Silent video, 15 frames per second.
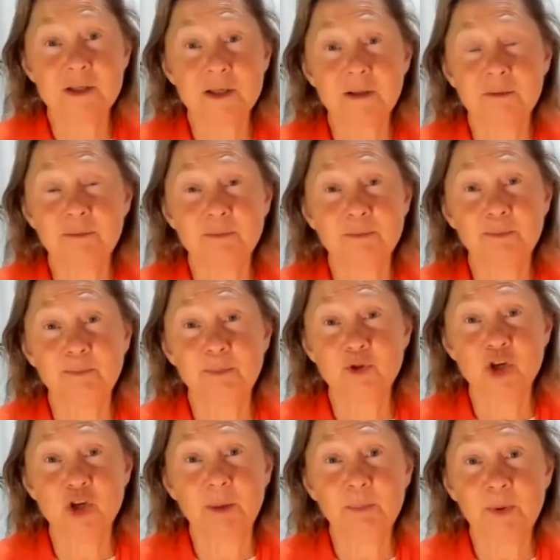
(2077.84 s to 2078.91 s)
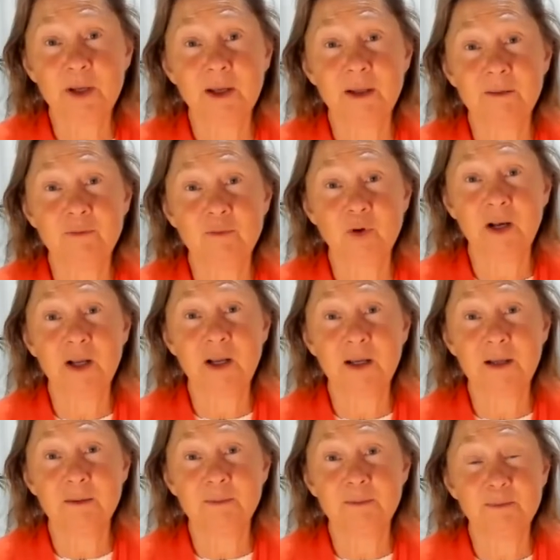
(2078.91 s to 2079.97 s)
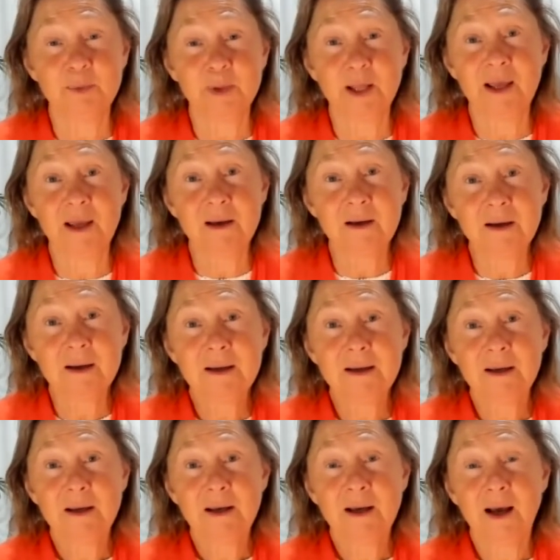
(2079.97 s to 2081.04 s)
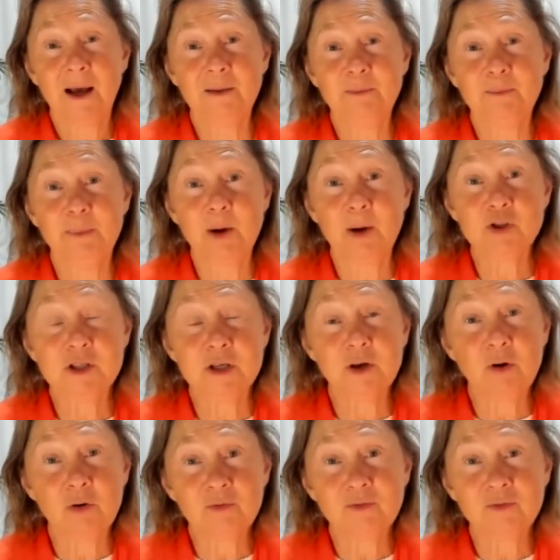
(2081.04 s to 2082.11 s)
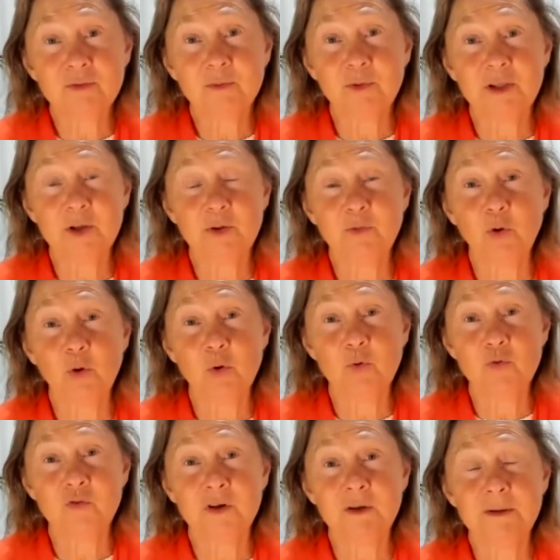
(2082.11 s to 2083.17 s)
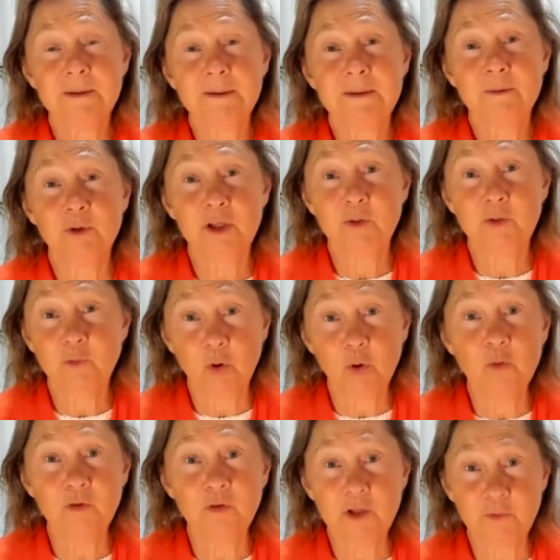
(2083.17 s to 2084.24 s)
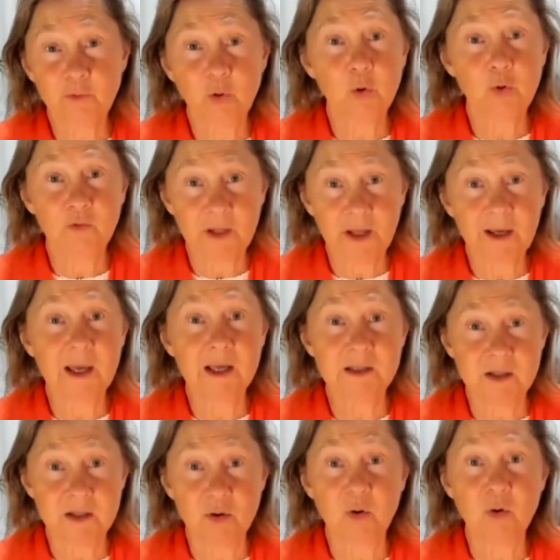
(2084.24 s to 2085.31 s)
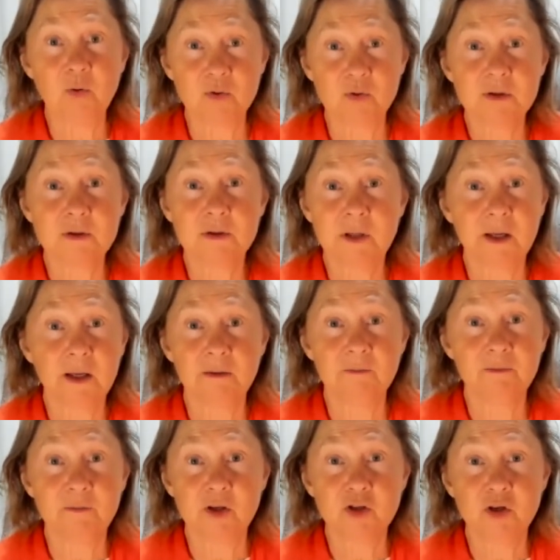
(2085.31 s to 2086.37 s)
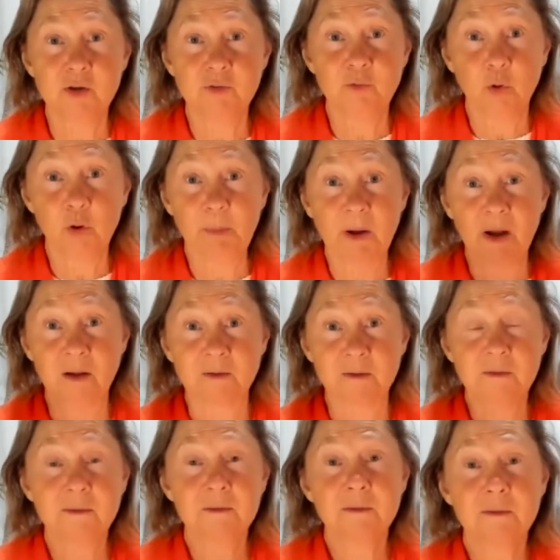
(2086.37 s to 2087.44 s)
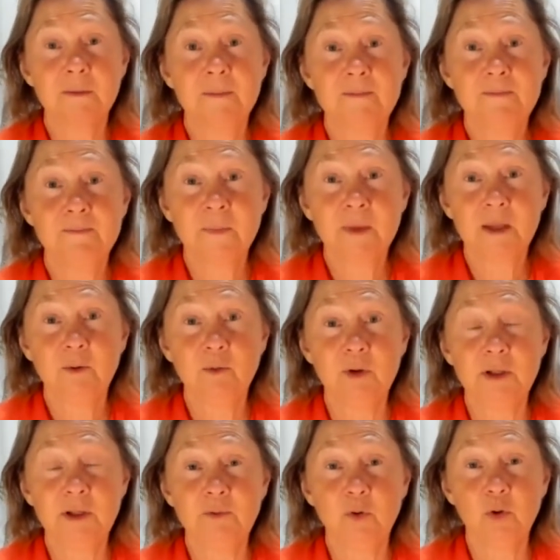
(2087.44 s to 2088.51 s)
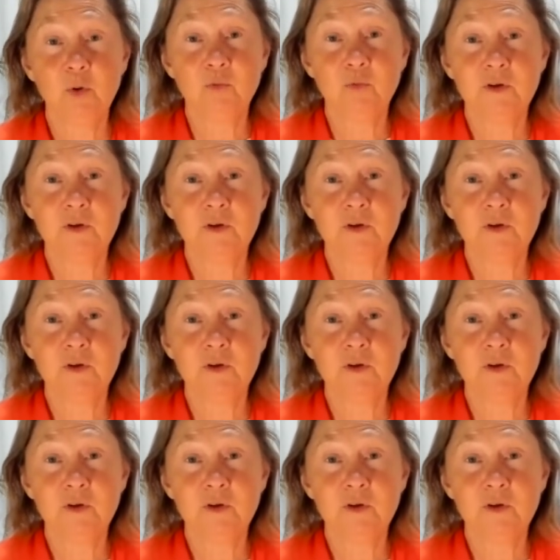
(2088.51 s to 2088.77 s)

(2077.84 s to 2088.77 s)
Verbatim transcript: and jumping and running and playing and bouncing off when they fall over. When they fall over, they fall over like 80 year olds. They can literally fall apart when they and fall I, over.